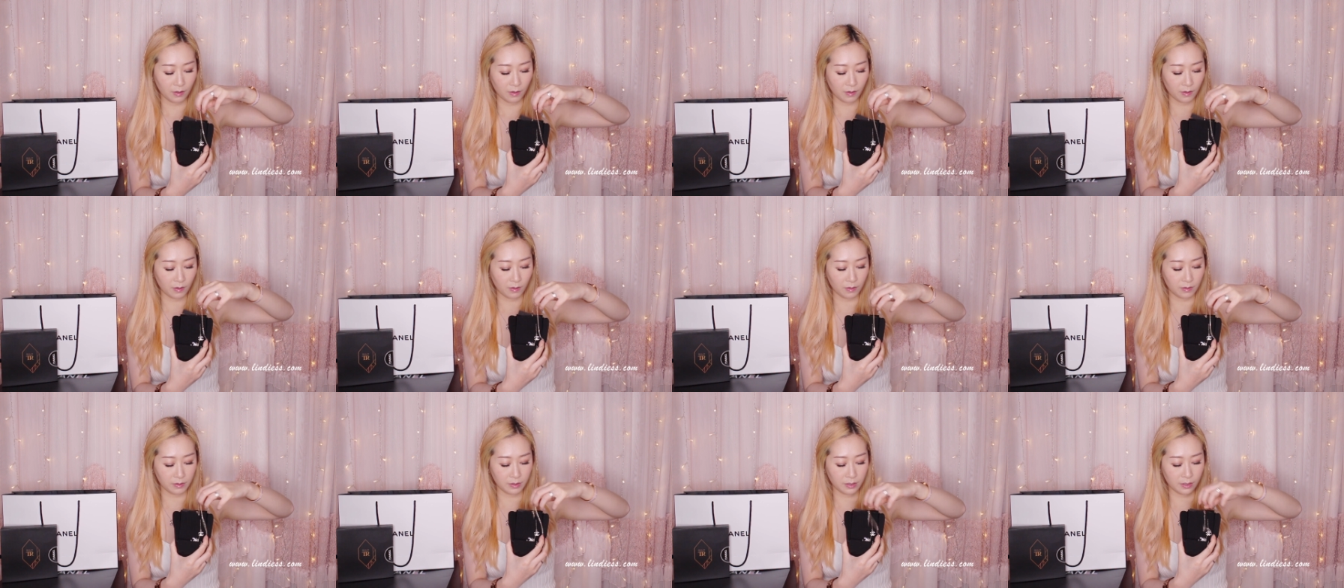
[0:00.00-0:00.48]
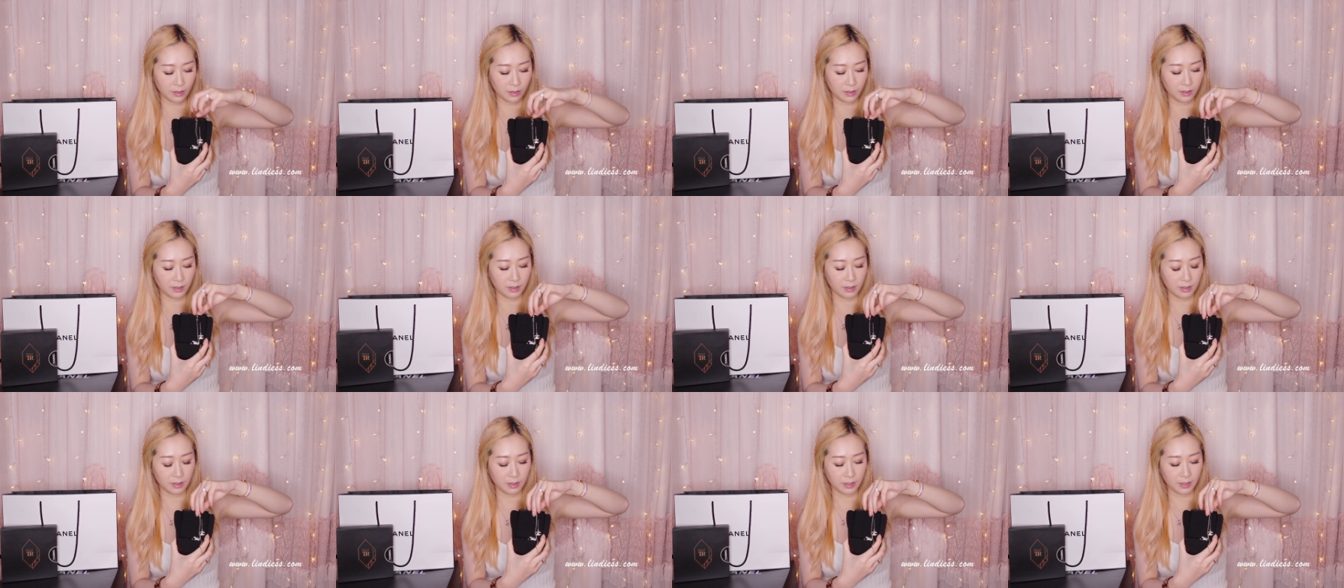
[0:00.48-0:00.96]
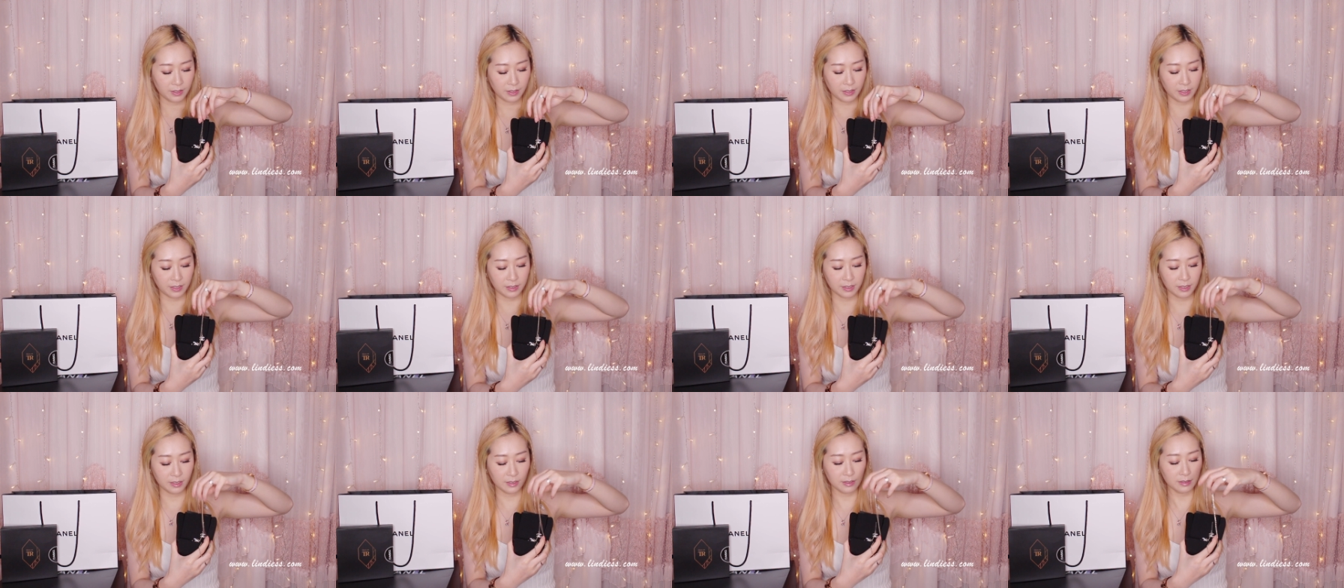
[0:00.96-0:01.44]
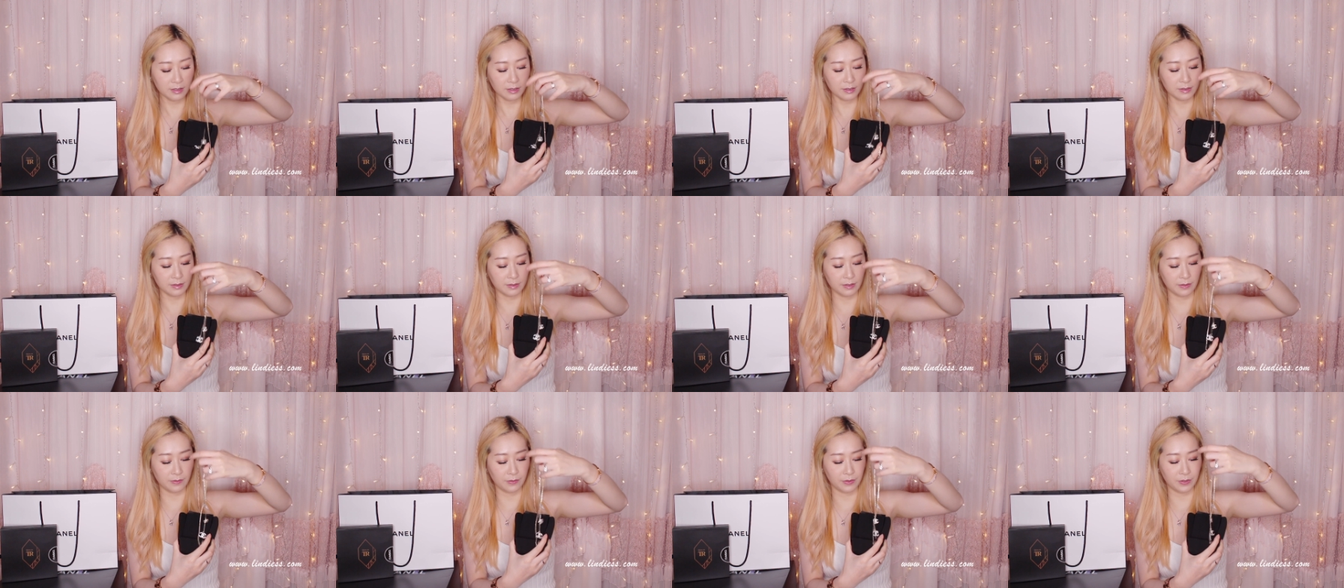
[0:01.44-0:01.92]
all the cotton
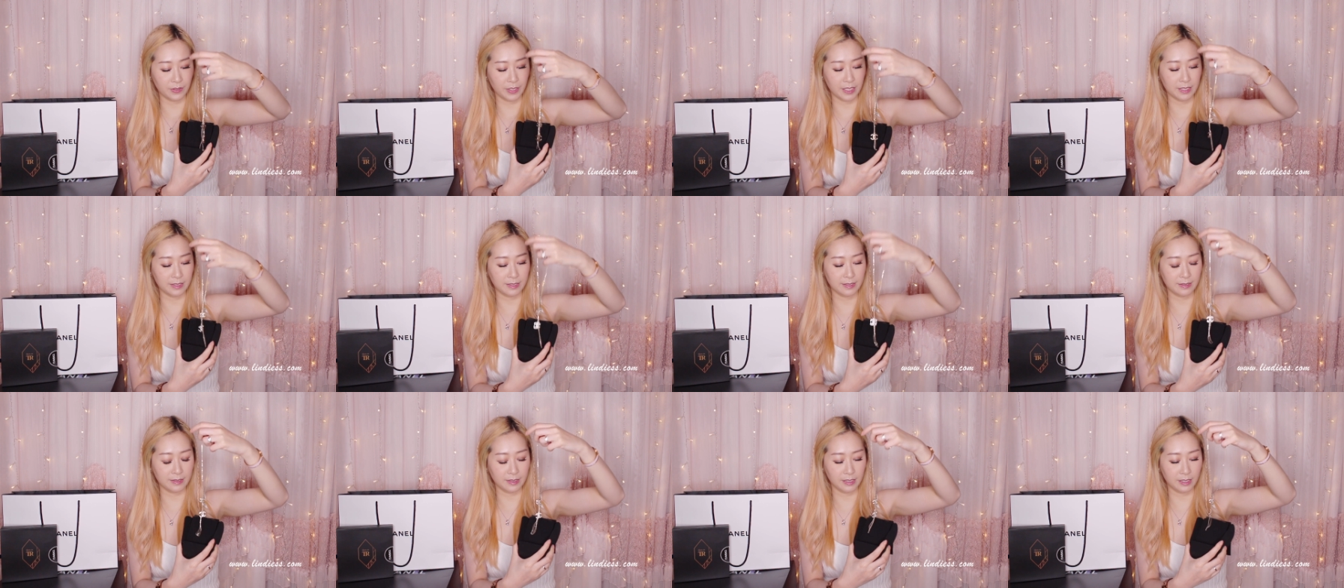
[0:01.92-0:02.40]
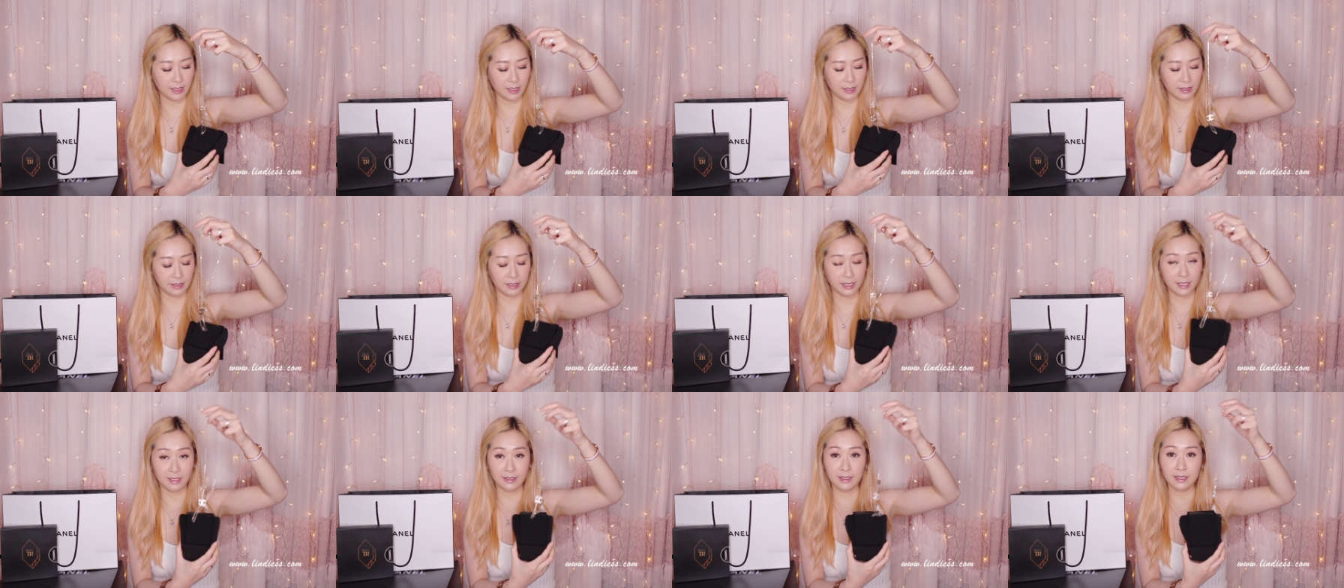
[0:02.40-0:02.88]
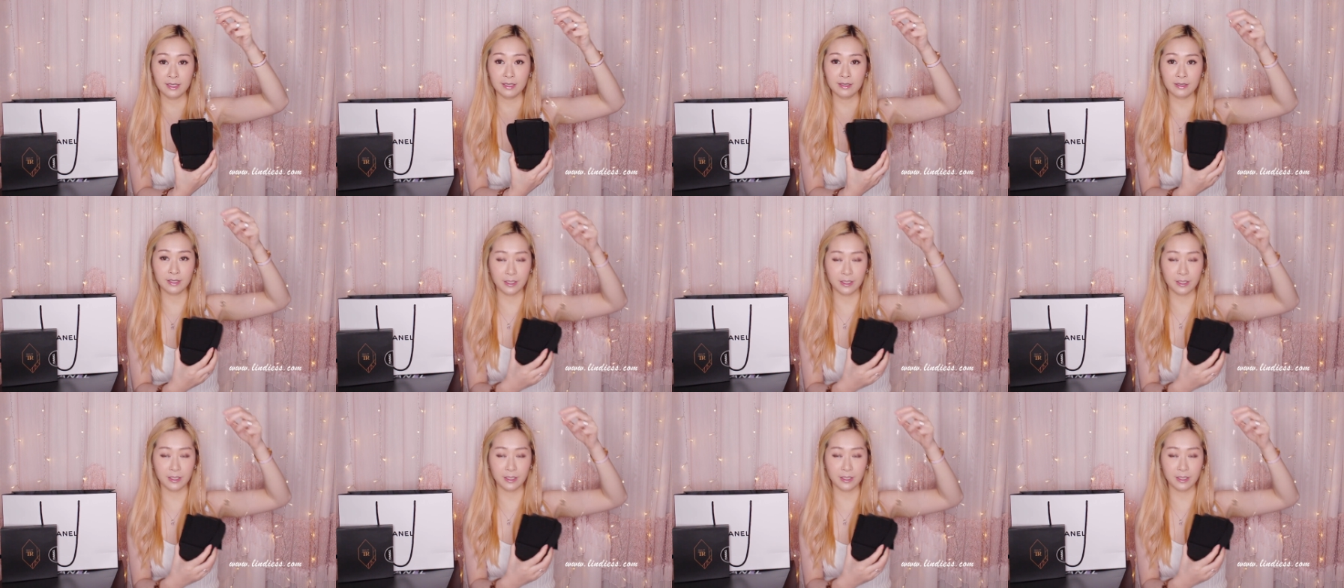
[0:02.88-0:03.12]
so you can see clearly.